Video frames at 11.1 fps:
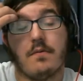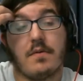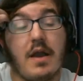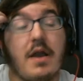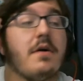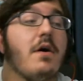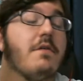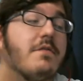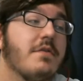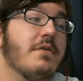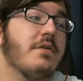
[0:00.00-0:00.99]
Kind of off
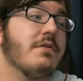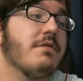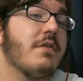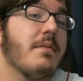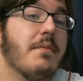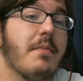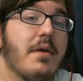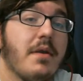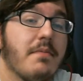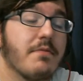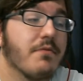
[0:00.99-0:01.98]
is an understatement. My
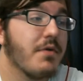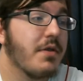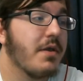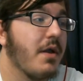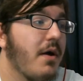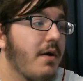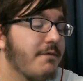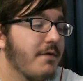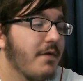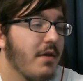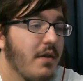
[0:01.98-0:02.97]
aim's really off
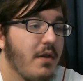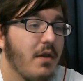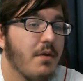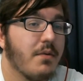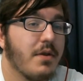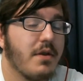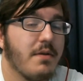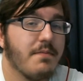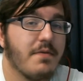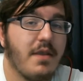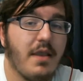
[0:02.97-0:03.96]
when it
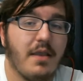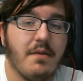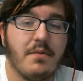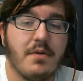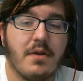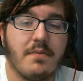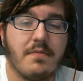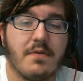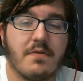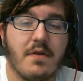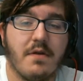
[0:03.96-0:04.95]
comes
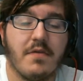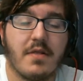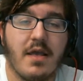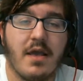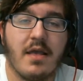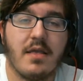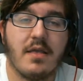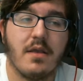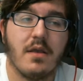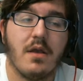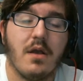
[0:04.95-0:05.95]
to stuff like that.
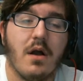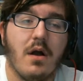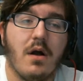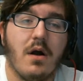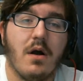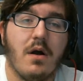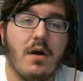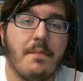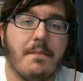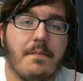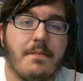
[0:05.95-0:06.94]

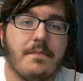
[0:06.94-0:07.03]
I